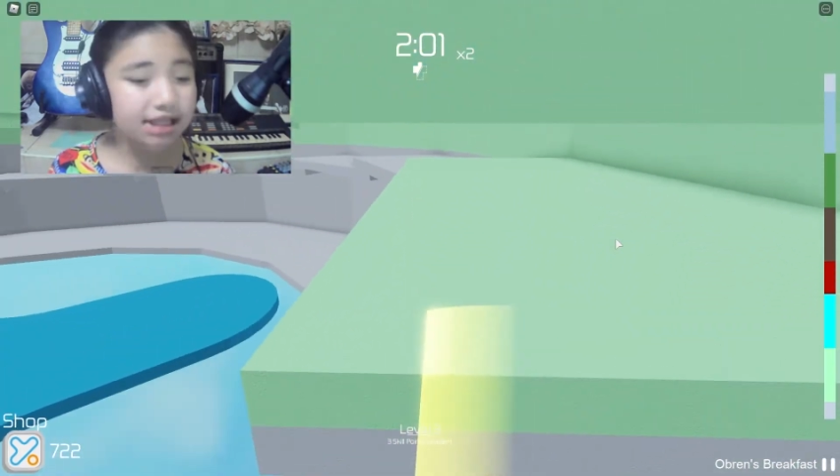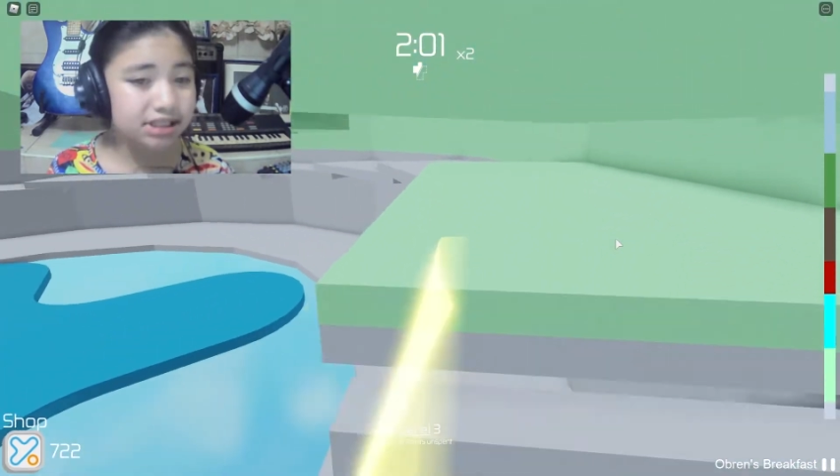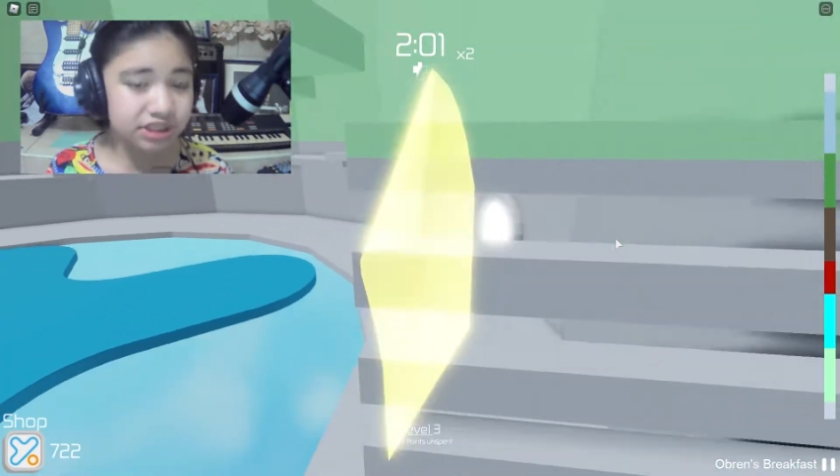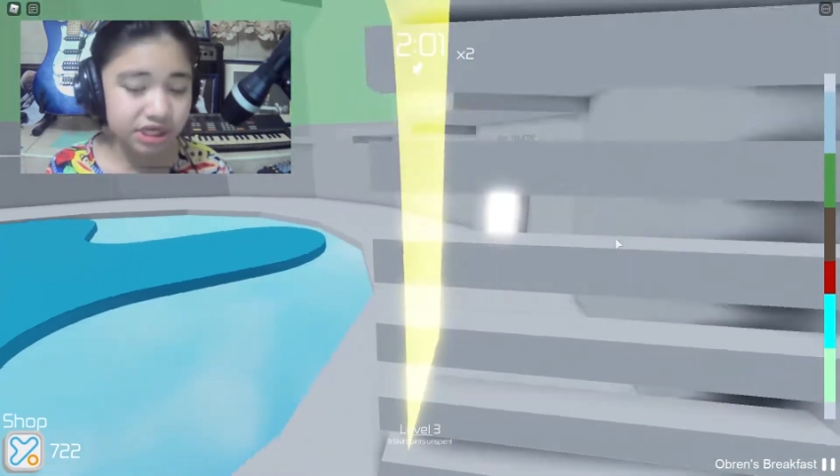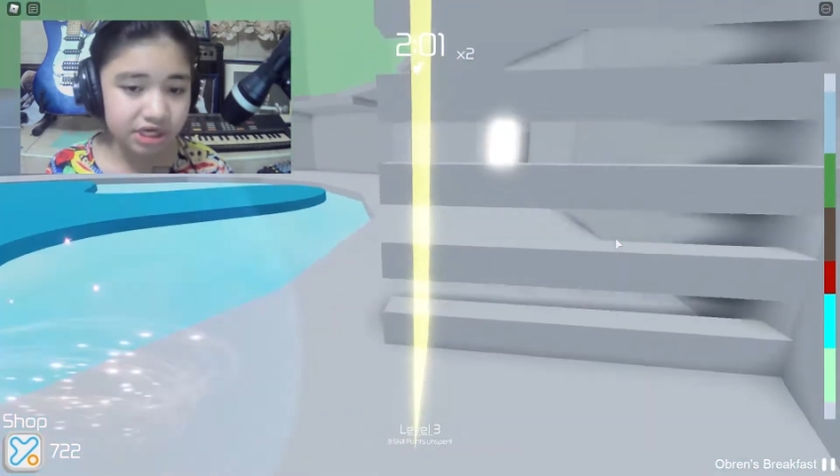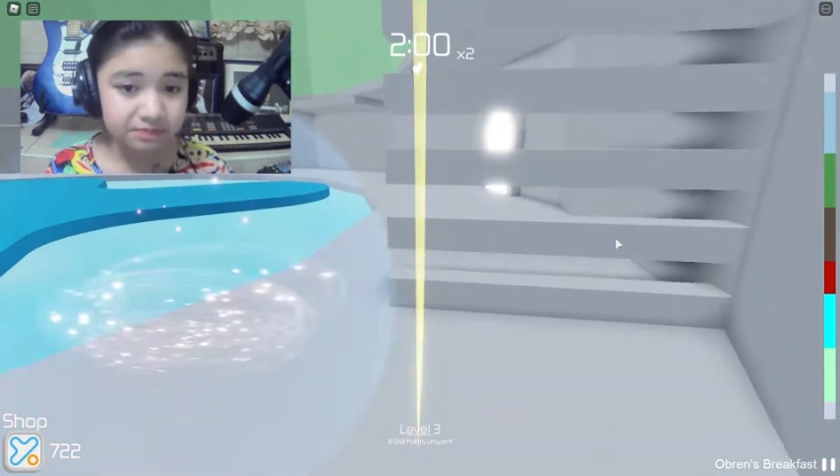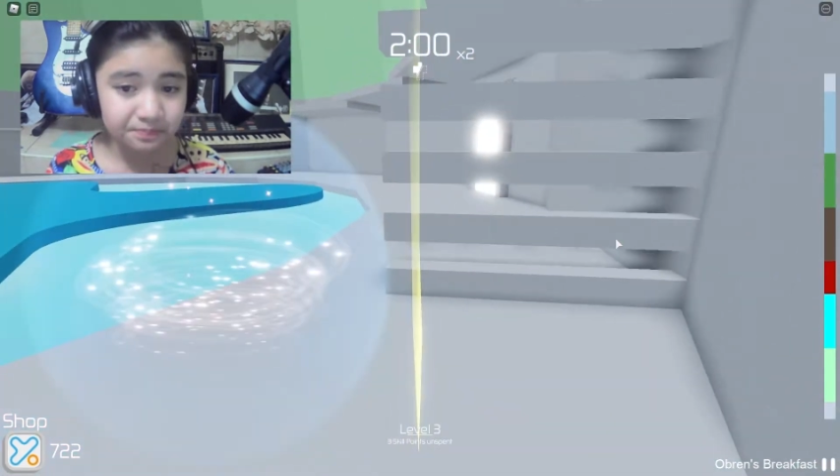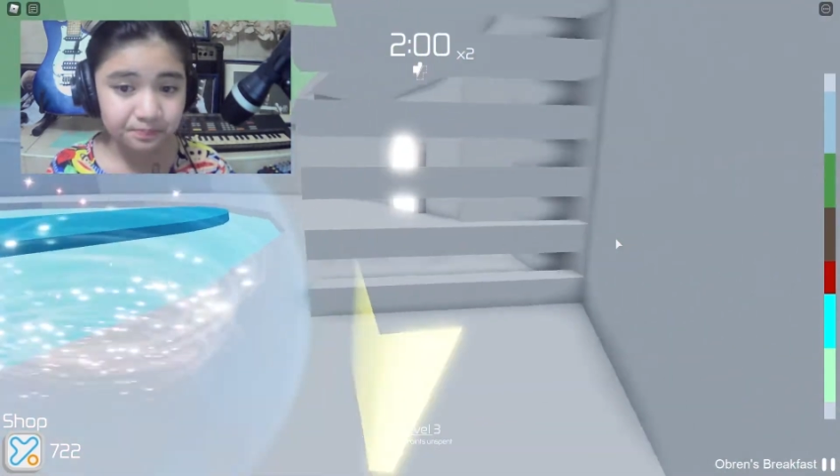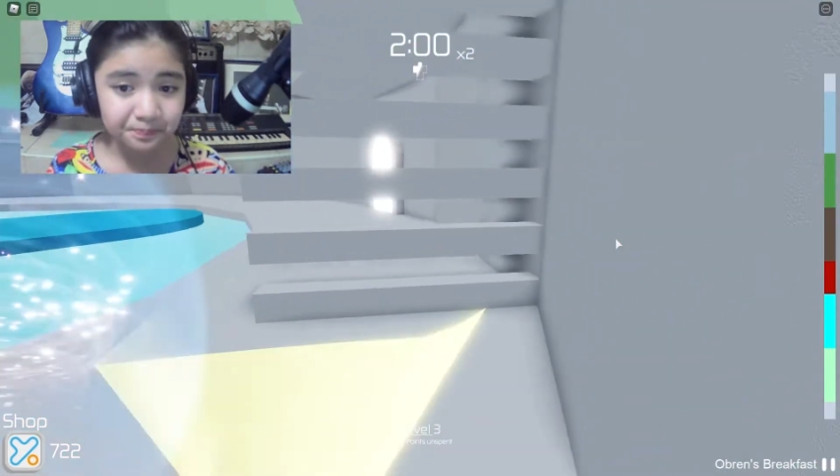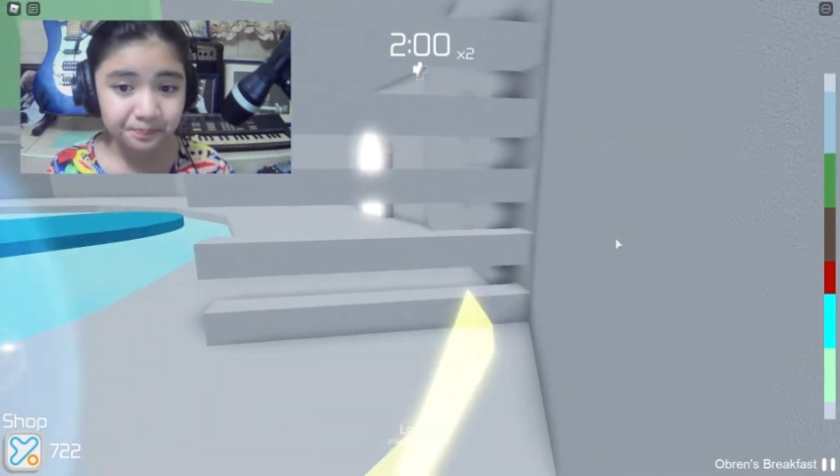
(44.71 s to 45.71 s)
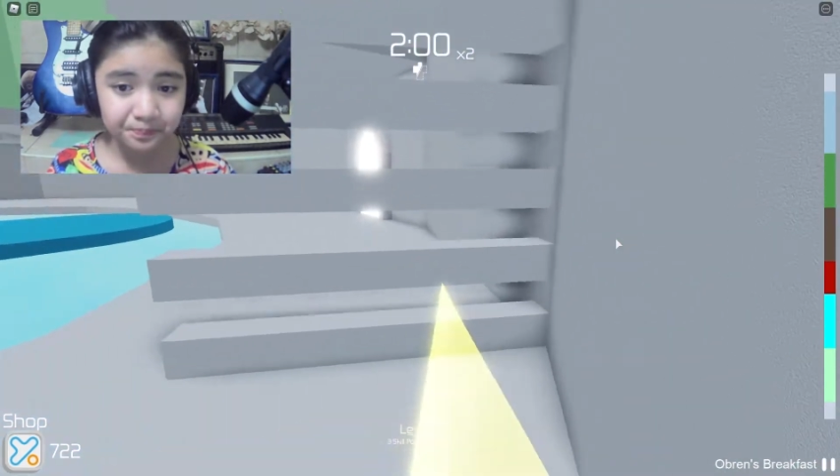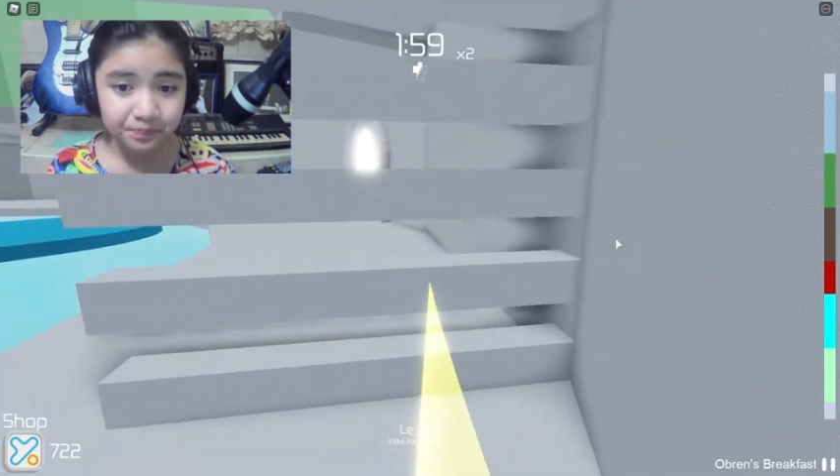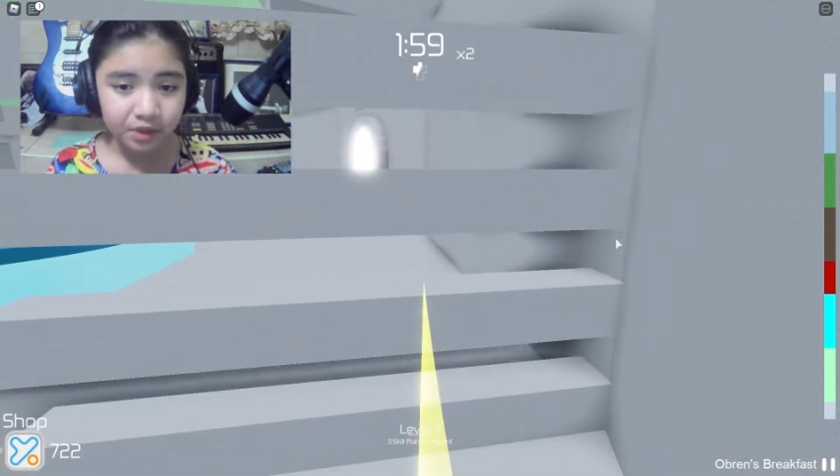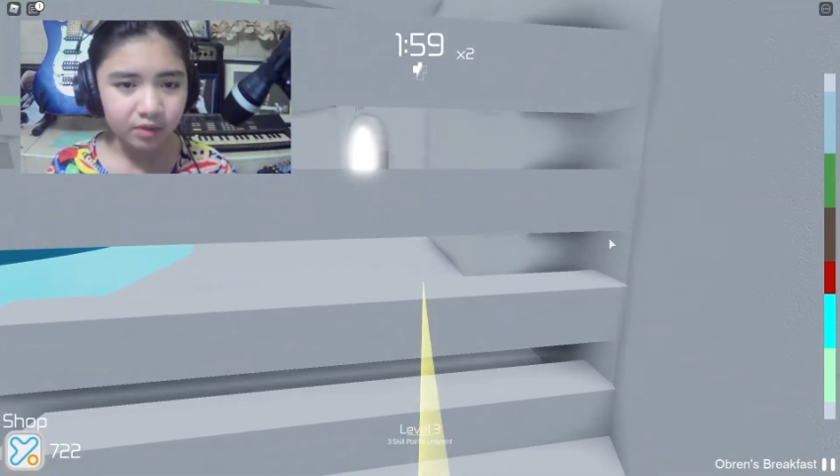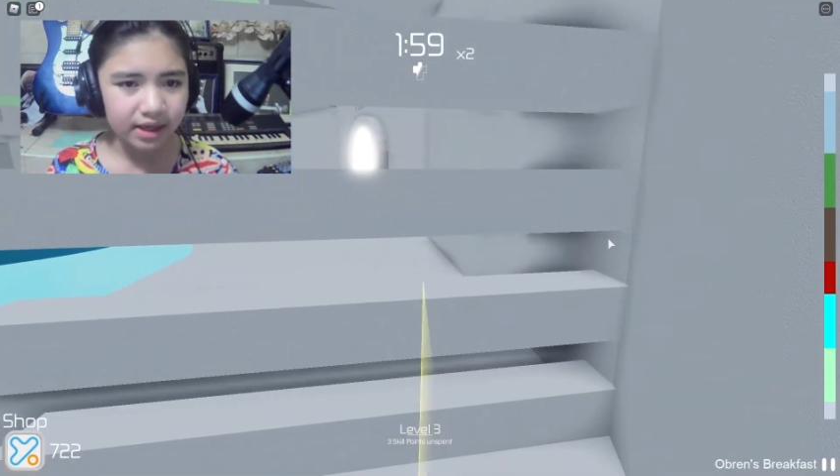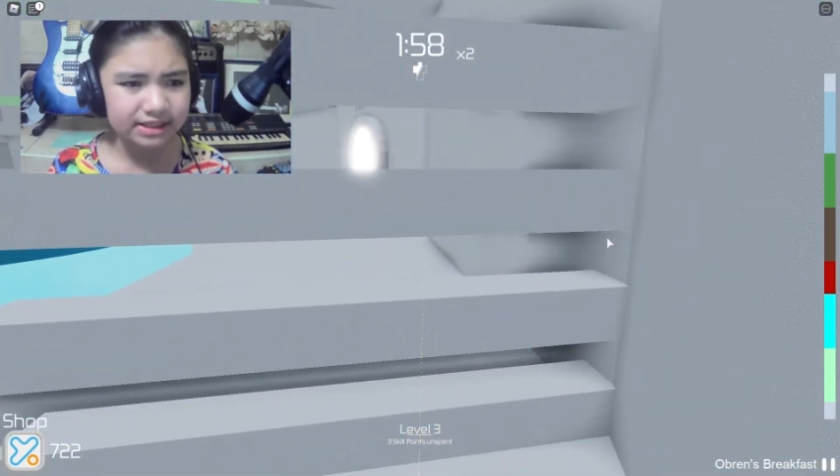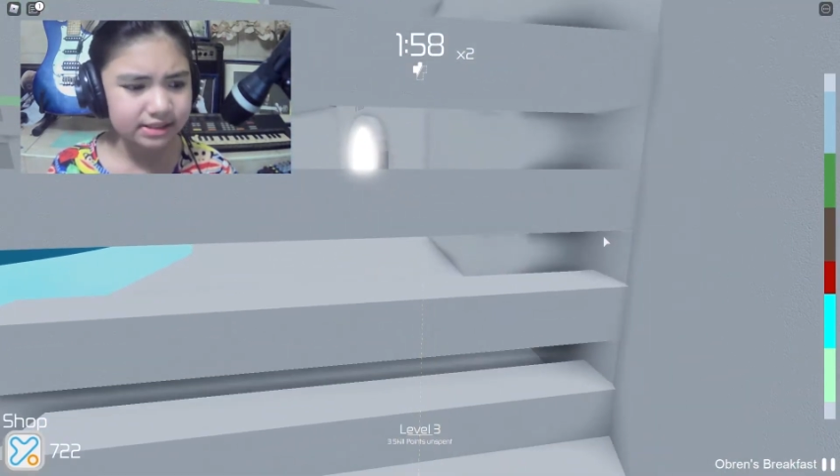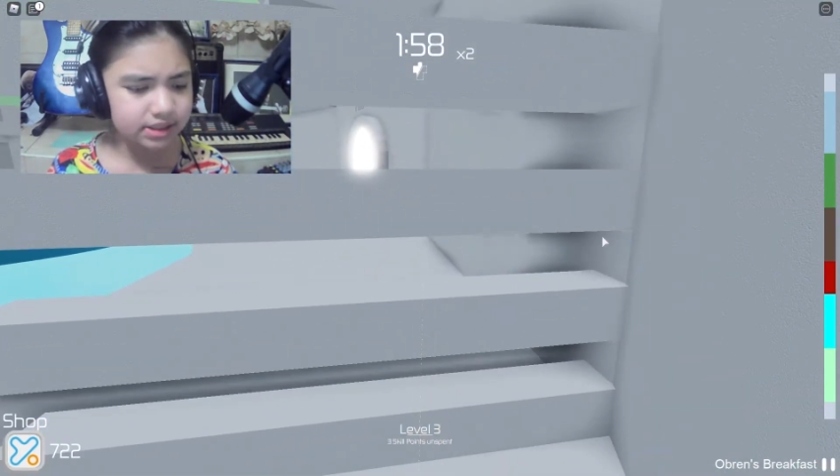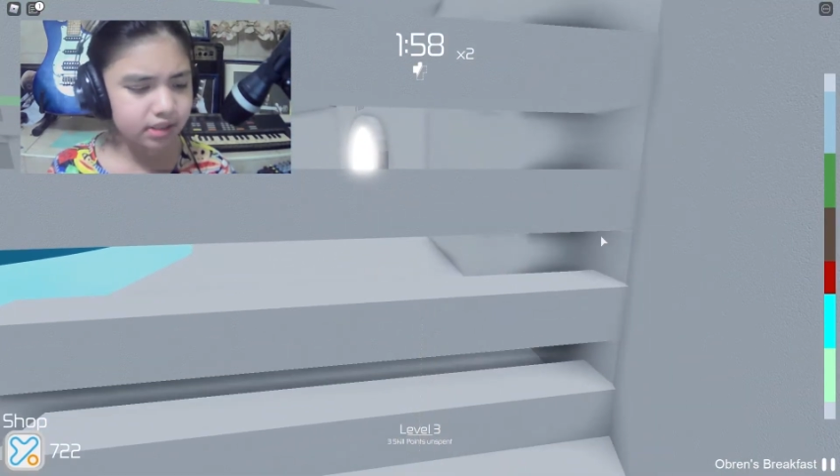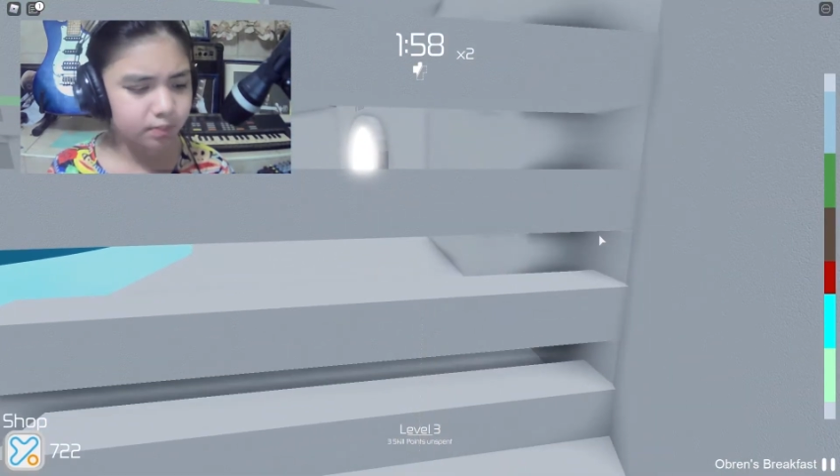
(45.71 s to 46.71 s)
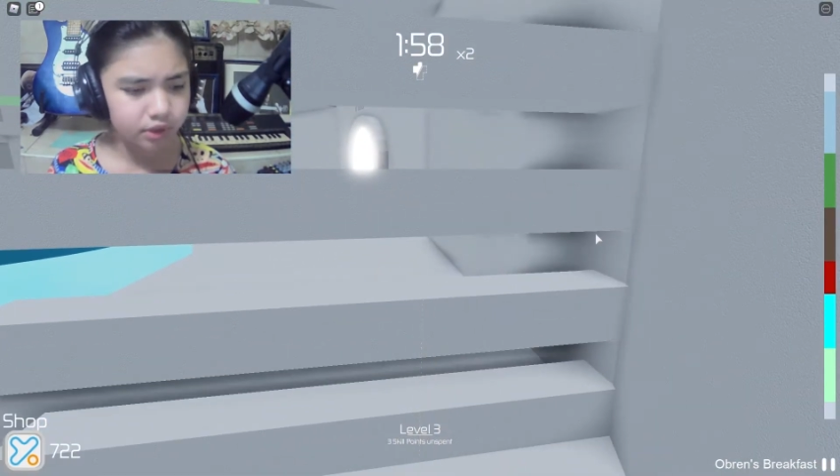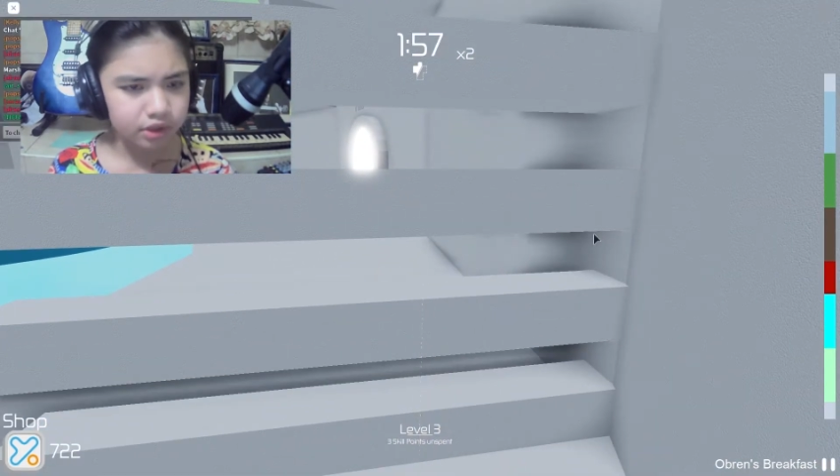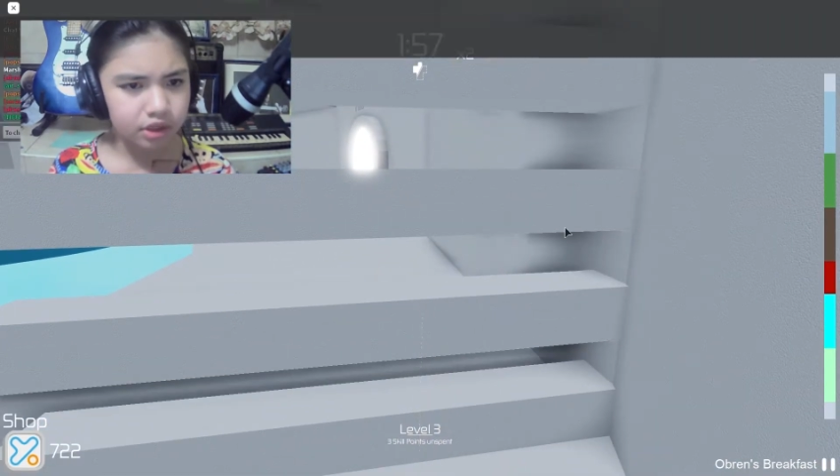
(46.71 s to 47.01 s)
sir. Wait, is he a boy though?